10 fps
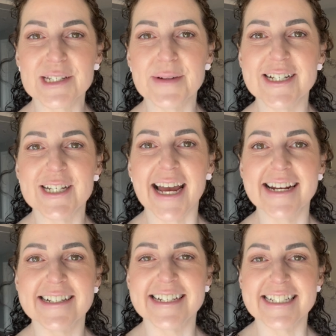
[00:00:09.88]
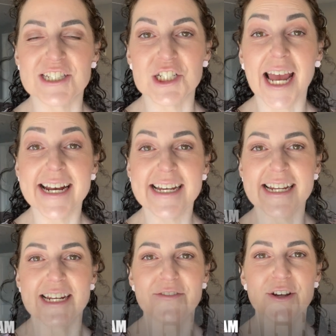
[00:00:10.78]
to my channel. It's Janet,
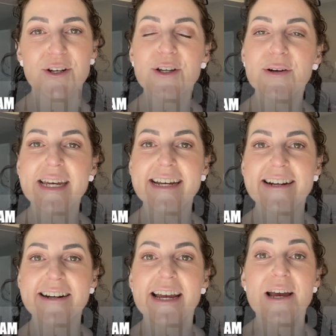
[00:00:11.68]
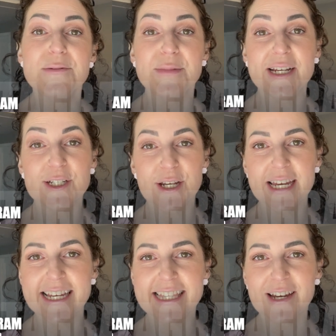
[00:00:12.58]
and if you're new here, make sure
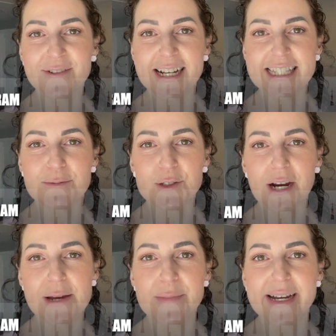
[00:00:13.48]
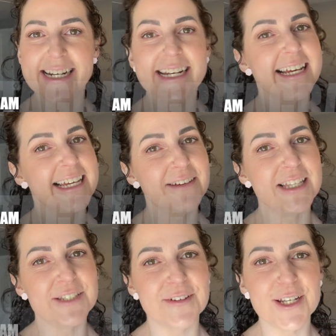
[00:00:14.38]
you hit that red subscribe button.
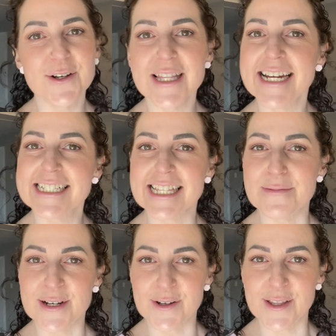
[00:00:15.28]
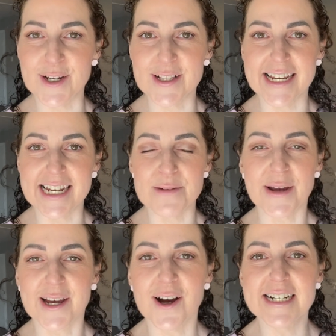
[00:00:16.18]
Give this video a like to let me know that you're liking
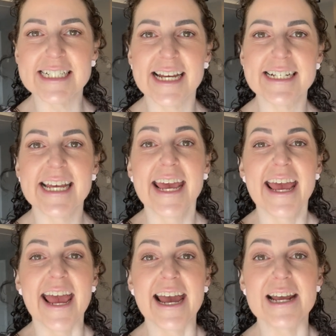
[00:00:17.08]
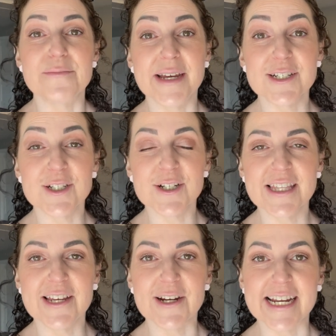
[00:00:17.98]
my content, and make sure
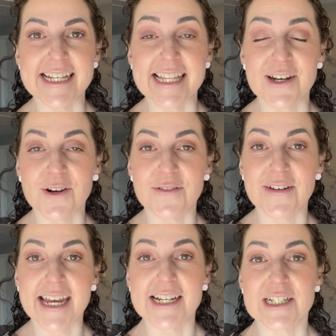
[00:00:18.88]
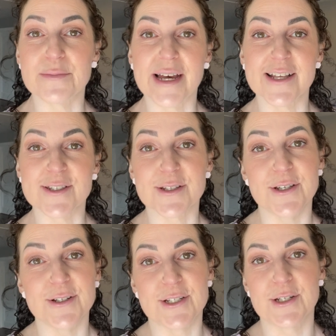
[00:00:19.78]
that you're hitting that notification bell so
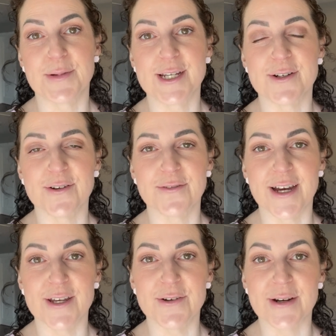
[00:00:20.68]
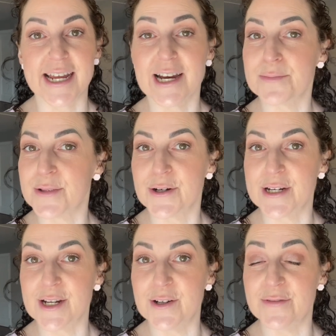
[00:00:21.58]
YouTube can notify you when I
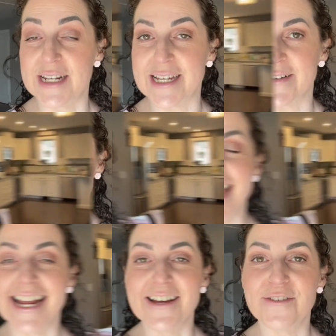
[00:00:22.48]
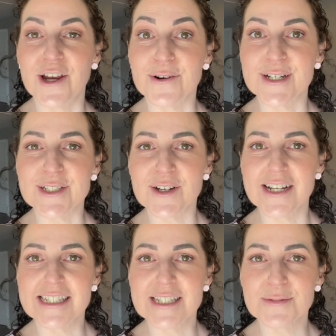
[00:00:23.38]
upload a new video. And if you're a
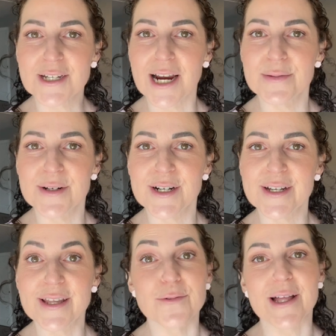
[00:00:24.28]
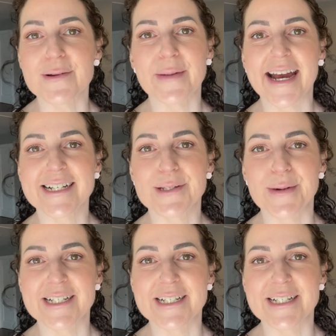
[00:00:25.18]
returning subscriber, then welcome back to my